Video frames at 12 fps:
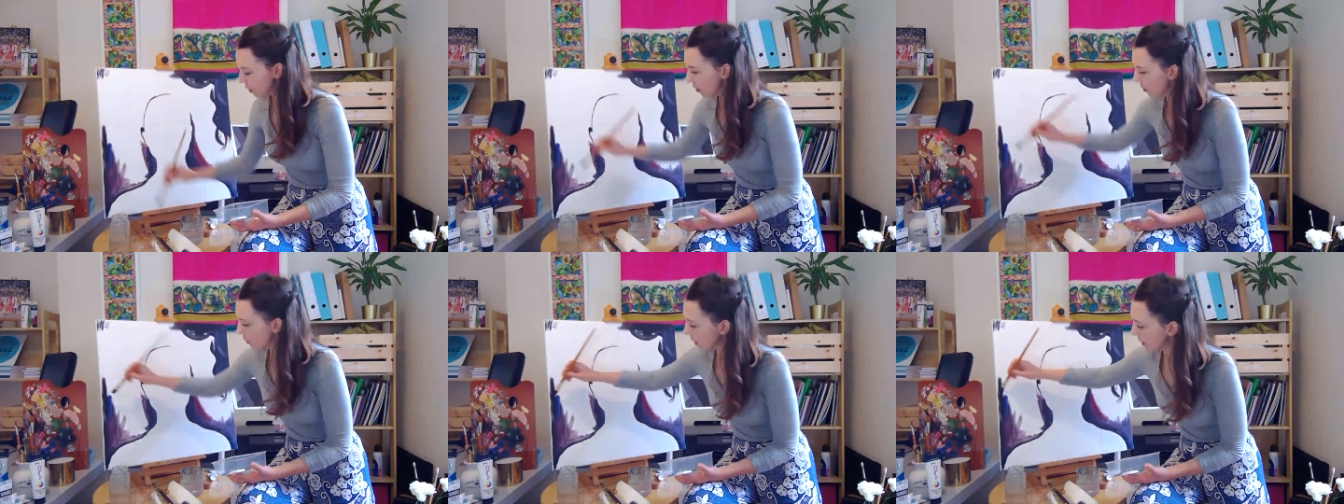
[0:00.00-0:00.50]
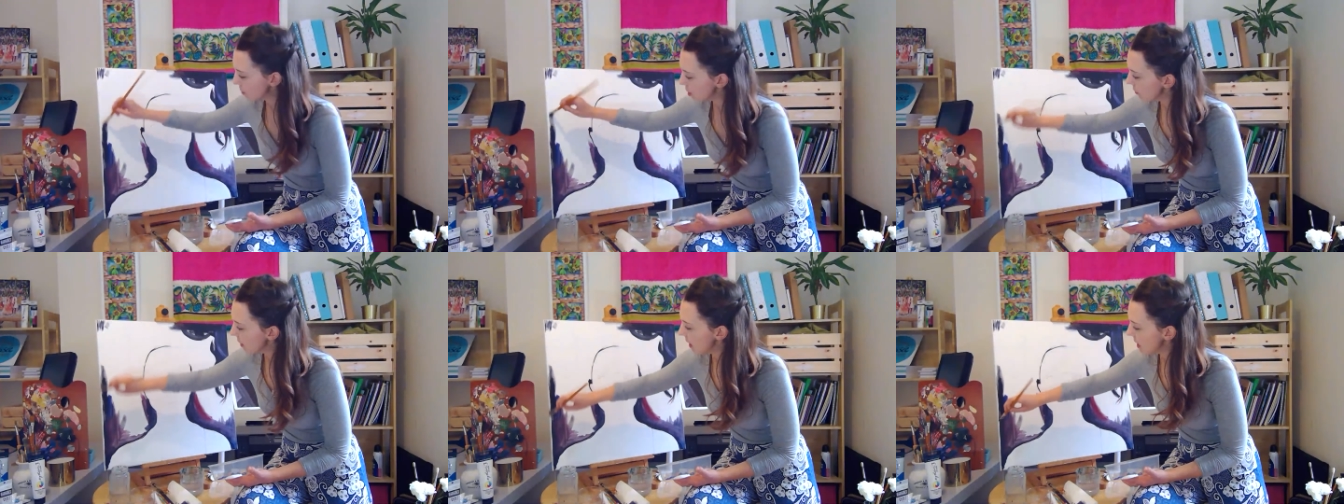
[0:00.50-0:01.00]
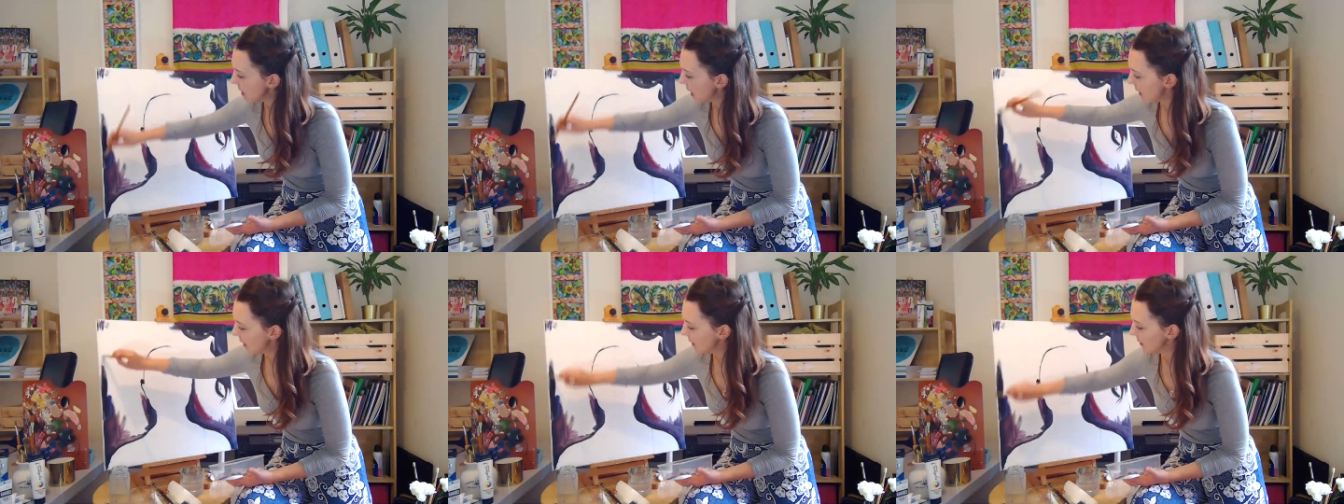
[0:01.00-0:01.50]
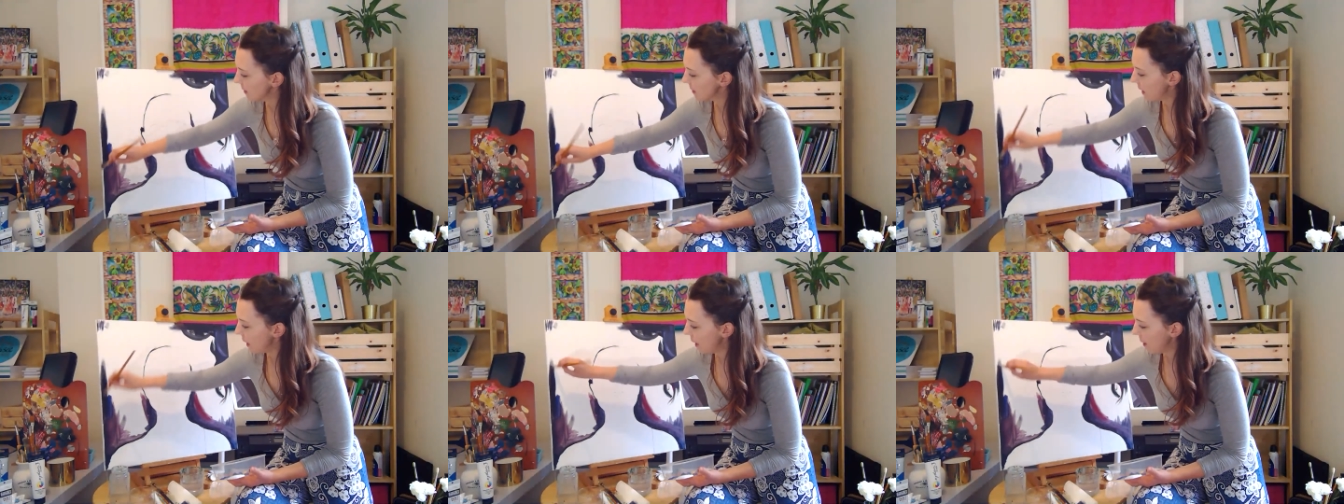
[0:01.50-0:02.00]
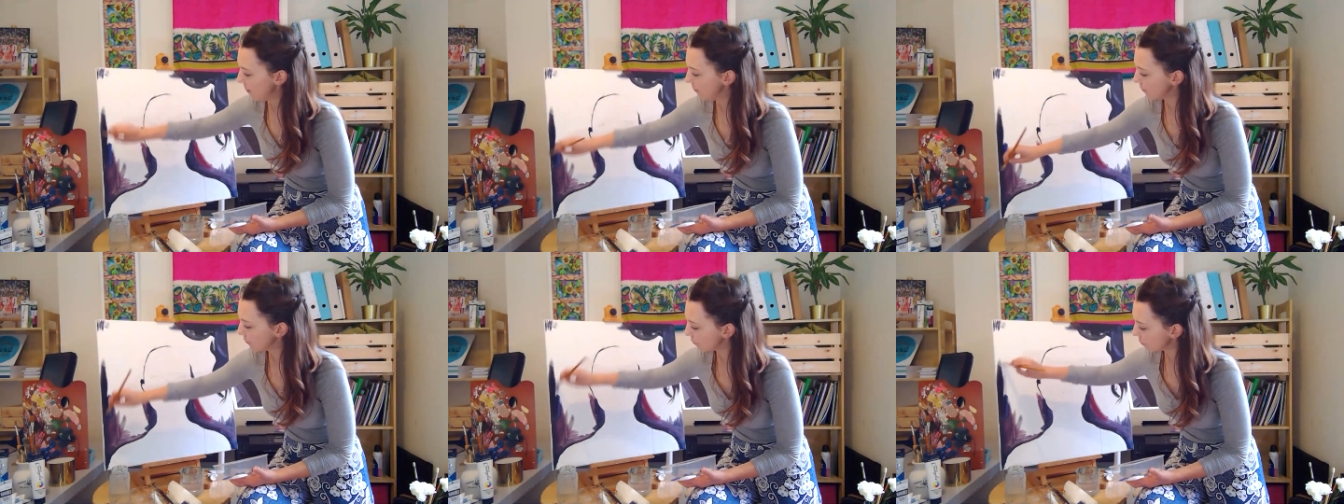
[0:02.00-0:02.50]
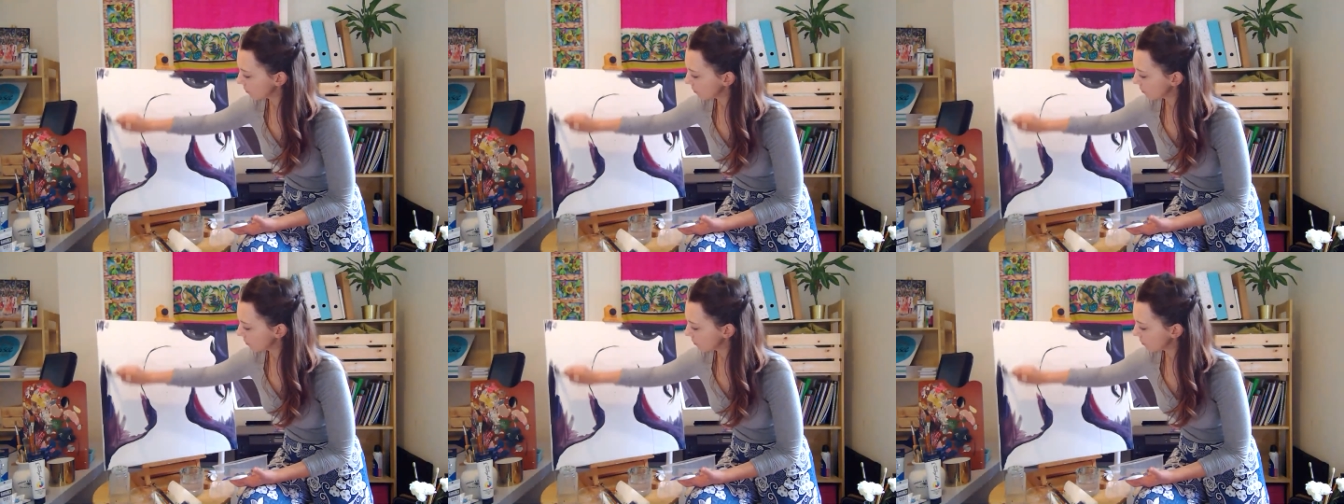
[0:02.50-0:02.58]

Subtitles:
look at what I'm doing, and I'm